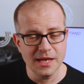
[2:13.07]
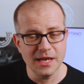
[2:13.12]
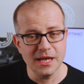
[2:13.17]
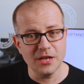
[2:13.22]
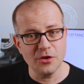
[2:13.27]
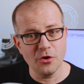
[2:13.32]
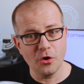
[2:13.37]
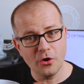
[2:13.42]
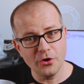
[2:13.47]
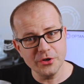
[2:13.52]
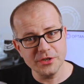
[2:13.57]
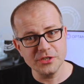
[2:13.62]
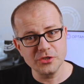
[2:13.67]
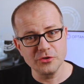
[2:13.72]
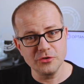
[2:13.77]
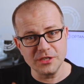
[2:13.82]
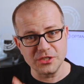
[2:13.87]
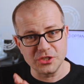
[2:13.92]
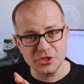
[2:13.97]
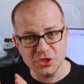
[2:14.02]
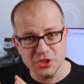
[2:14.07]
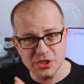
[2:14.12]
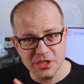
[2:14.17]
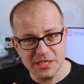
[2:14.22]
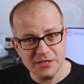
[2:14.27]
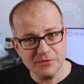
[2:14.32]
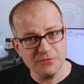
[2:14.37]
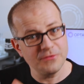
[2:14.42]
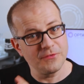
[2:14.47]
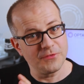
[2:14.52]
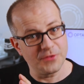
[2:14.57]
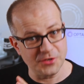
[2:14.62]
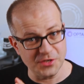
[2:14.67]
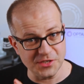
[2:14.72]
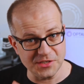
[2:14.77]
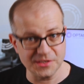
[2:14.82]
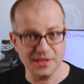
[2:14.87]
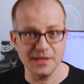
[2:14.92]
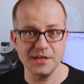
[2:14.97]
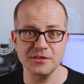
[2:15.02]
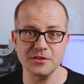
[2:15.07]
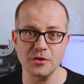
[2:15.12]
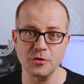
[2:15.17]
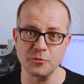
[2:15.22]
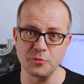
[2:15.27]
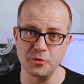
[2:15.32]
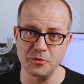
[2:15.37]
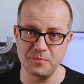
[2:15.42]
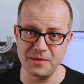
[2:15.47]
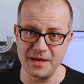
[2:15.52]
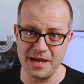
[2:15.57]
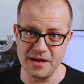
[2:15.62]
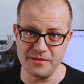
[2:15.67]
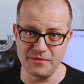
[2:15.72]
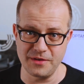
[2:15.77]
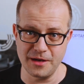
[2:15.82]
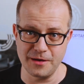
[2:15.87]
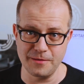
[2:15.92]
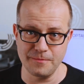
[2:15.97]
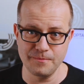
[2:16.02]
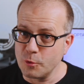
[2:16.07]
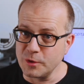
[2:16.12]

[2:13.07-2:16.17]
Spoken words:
in order to achieve the desired output behavior.